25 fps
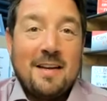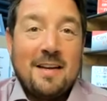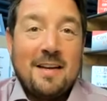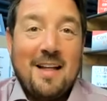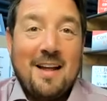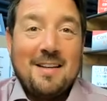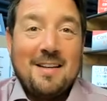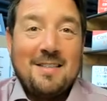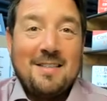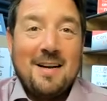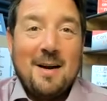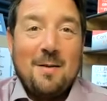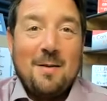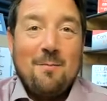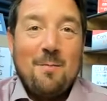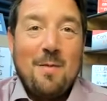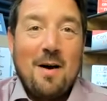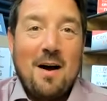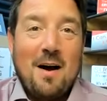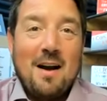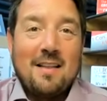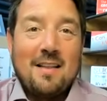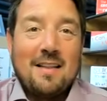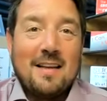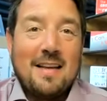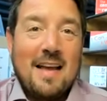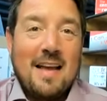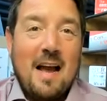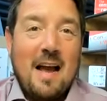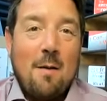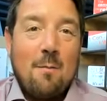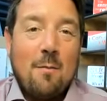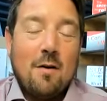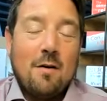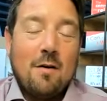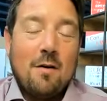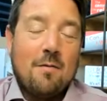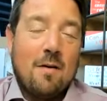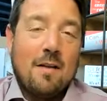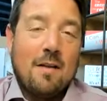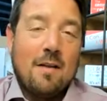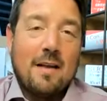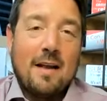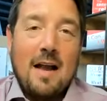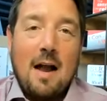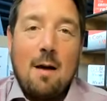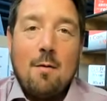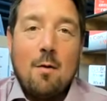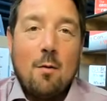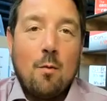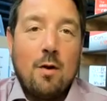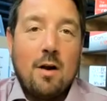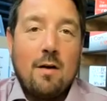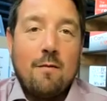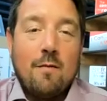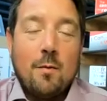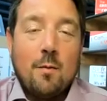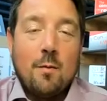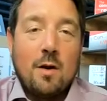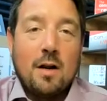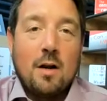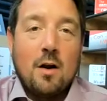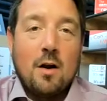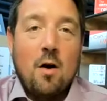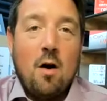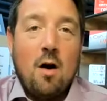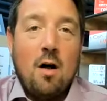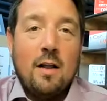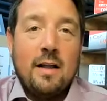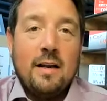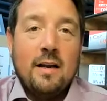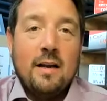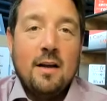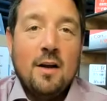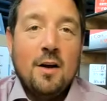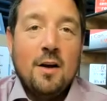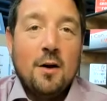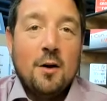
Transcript: a lot of time behind the camera, in front of the camera, whatever you want to call it,